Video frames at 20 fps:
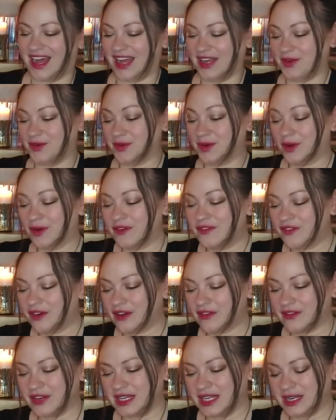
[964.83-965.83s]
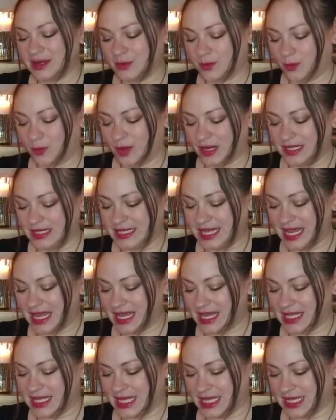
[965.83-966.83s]
I don't know if I'll read it in one
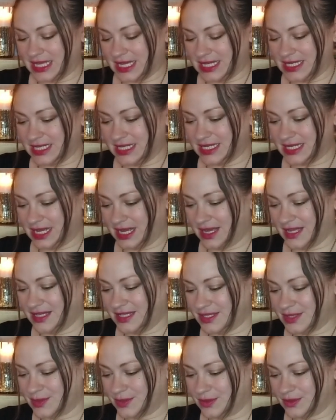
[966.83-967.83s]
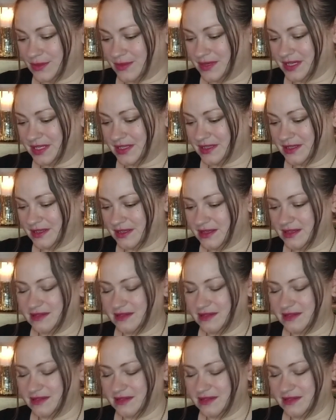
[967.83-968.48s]
day like I did in high school, but